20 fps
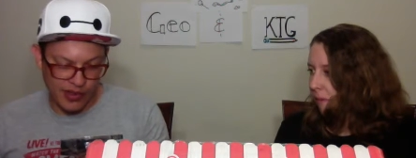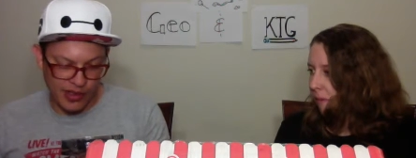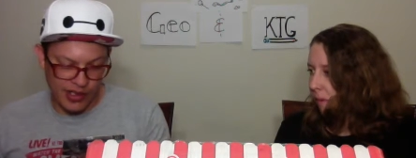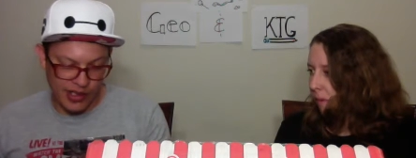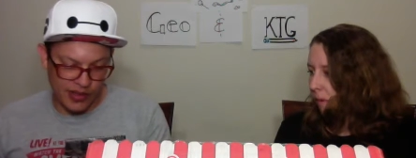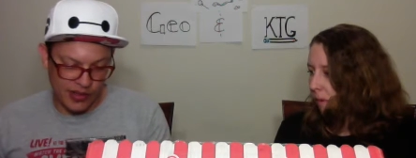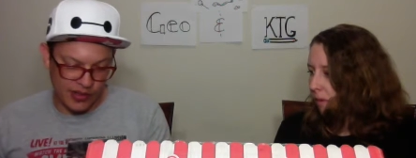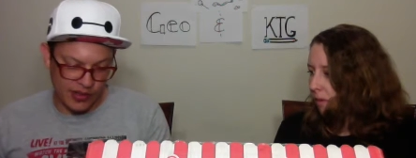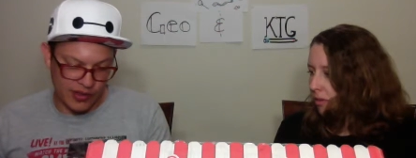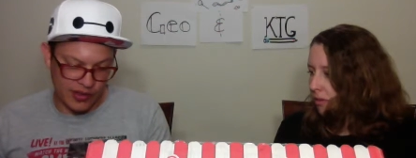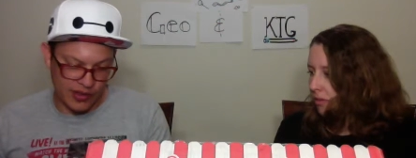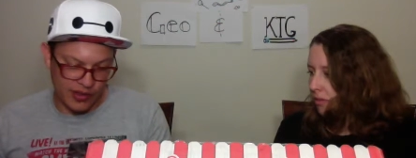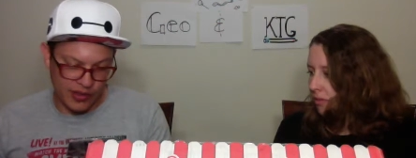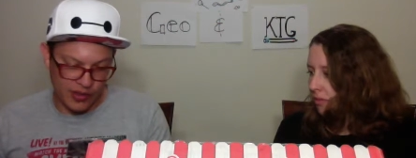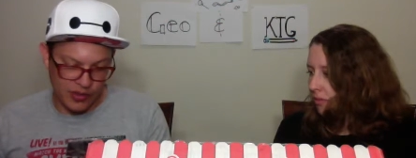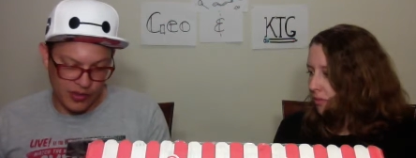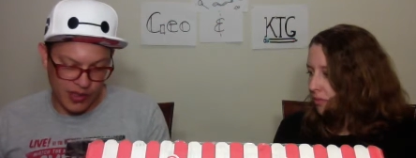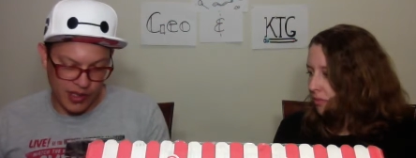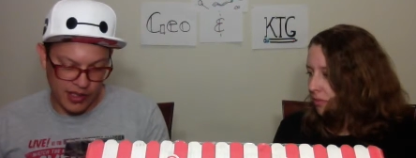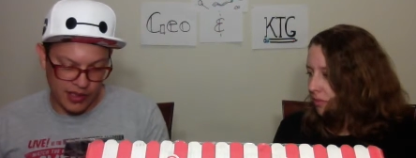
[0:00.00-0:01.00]
Speaker 1: here in the
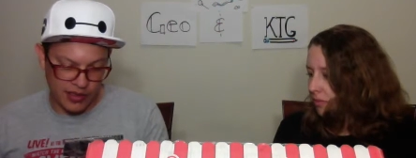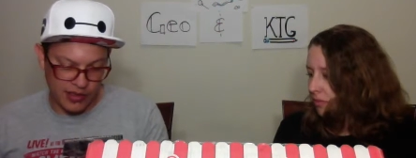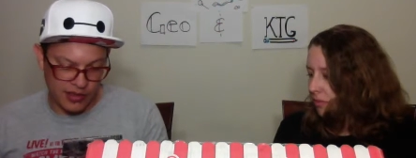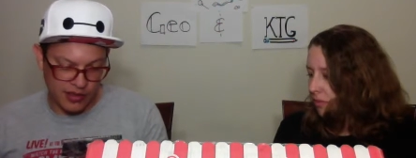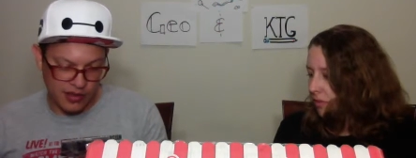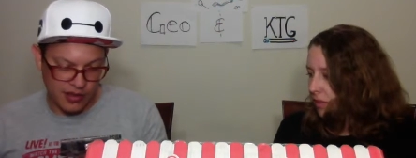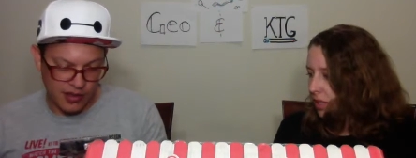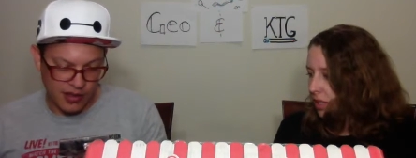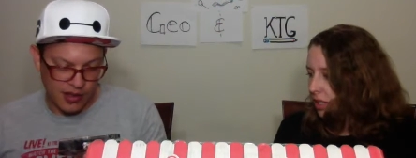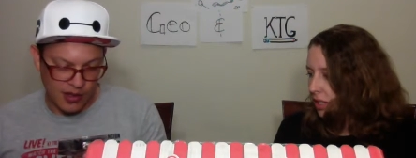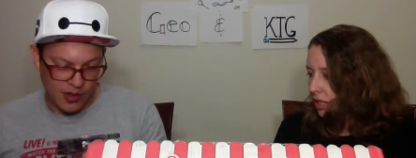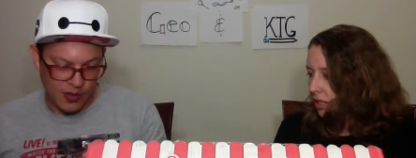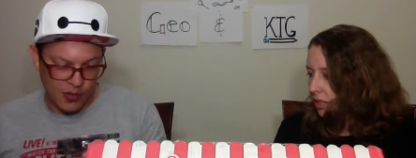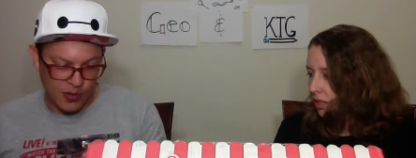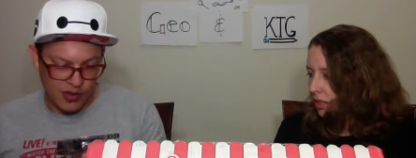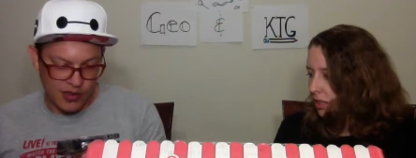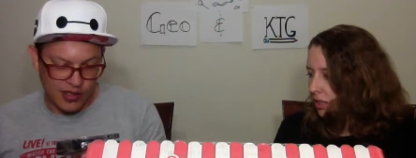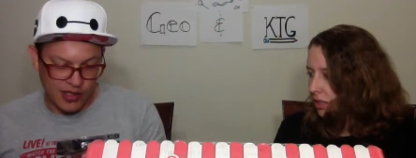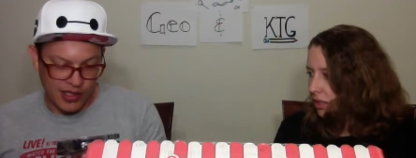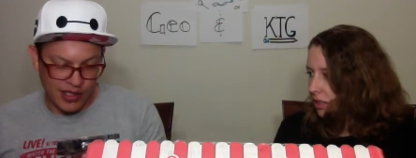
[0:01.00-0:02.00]
U.S. We're
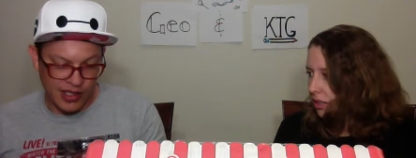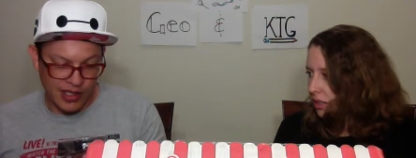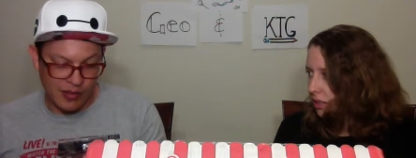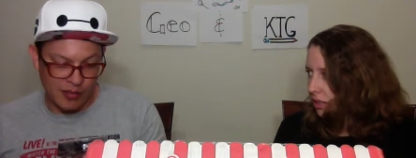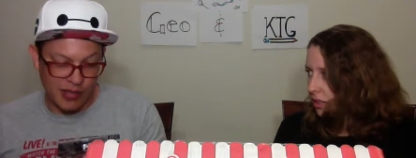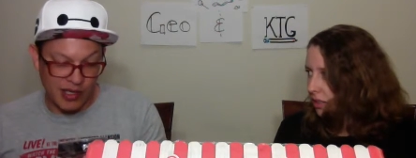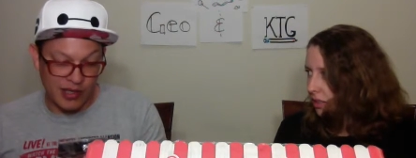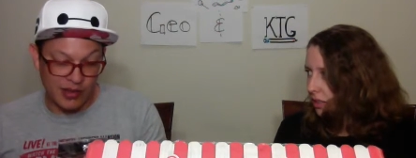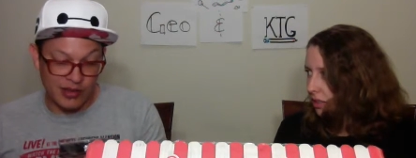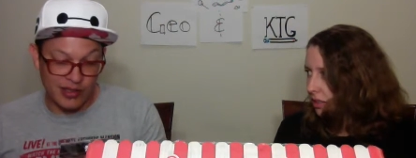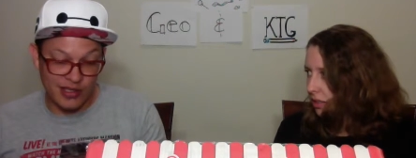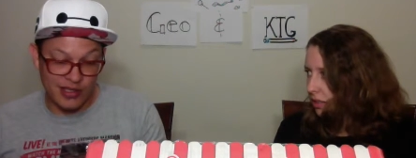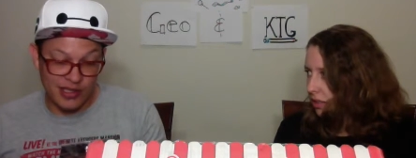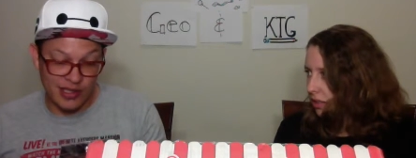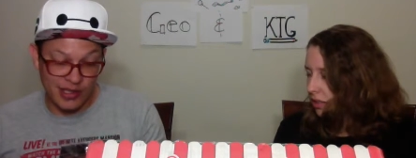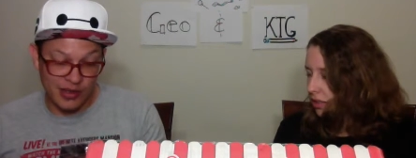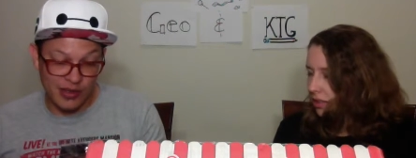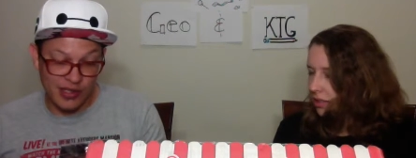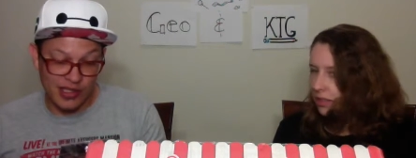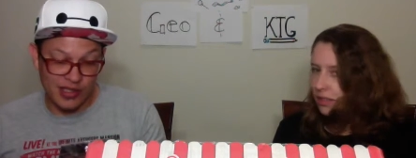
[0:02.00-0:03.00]
talking about
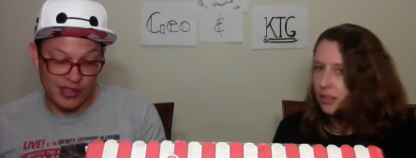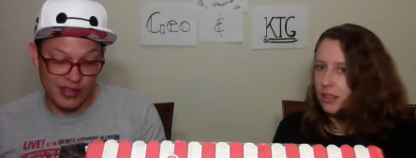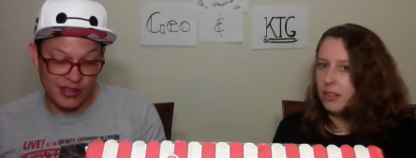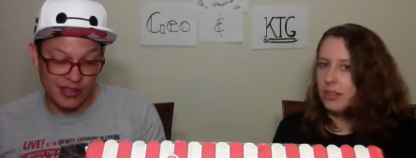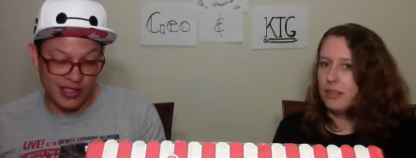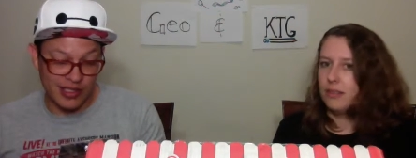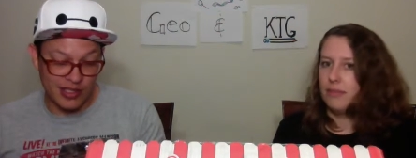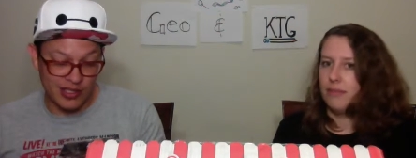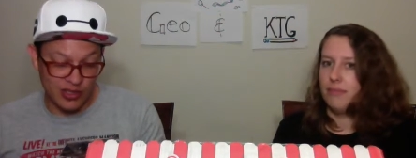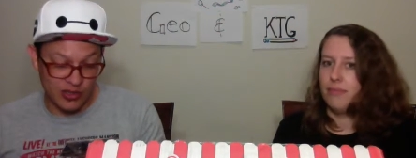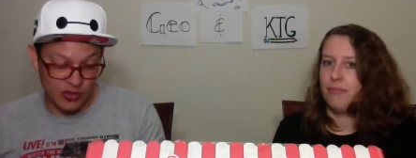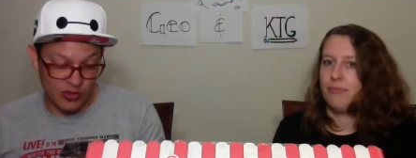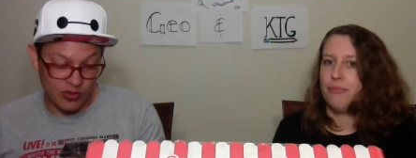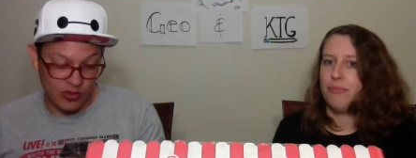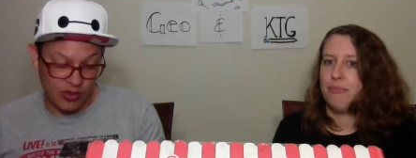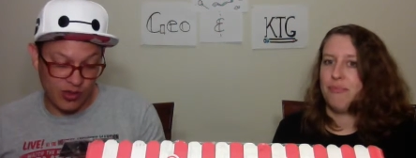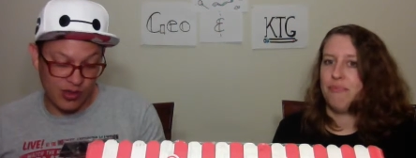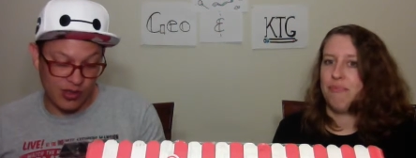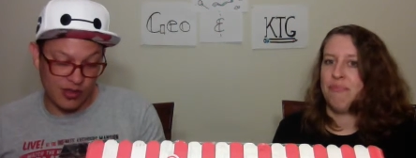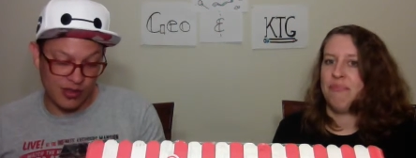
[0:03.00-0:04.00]
seriously
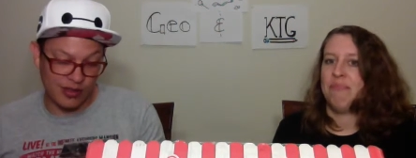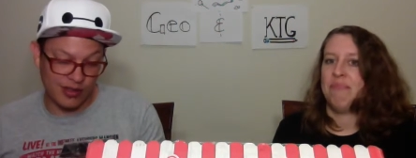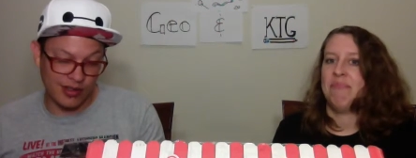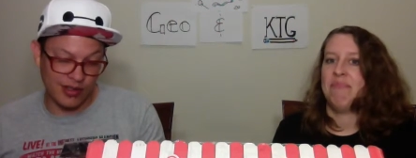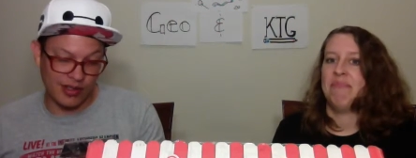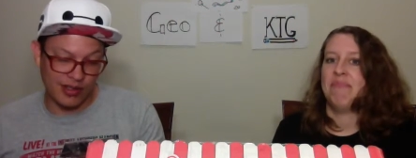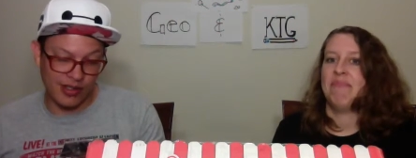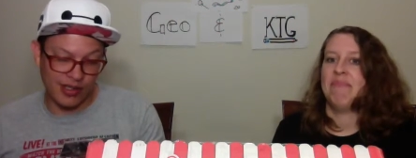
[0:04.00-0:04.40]
strong